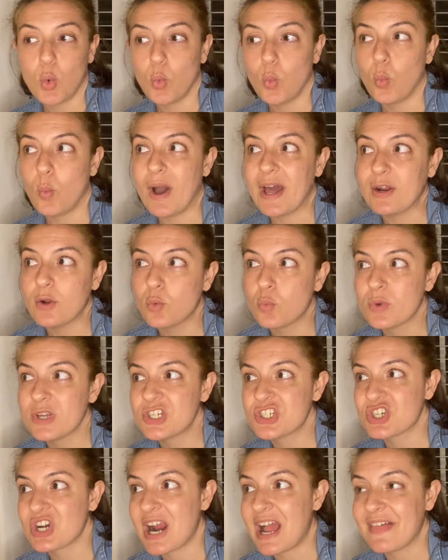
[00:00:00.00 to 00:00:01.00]
why don't we
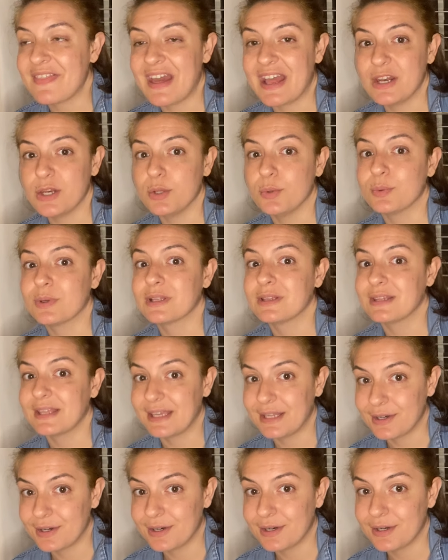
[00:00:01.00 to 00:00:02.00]
try that new
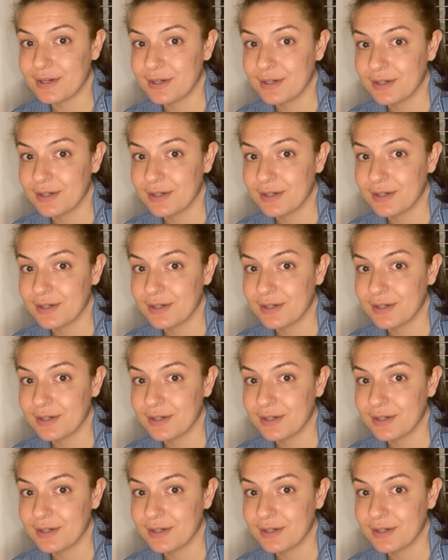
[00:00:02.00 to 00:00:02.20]
cleaner